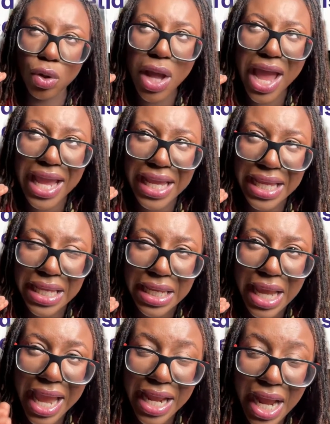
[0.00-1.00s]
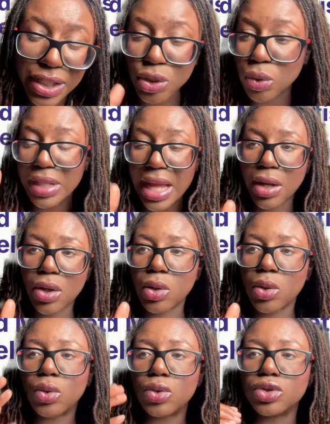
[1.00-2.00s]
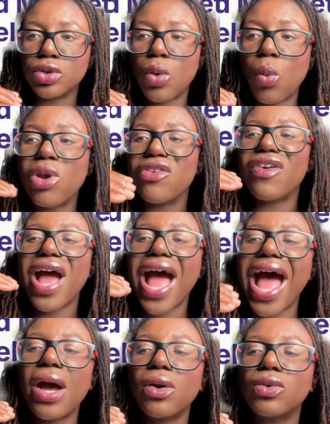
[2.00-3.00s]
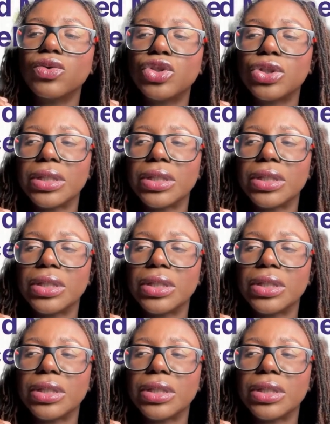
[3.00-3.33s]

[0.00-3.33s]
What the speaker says: a AI tool like Claude without